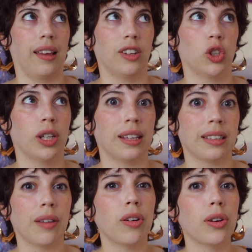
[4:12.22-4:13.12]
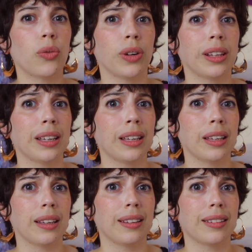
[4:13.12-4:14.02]
she has never
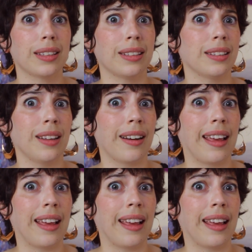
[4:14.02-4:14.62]
really done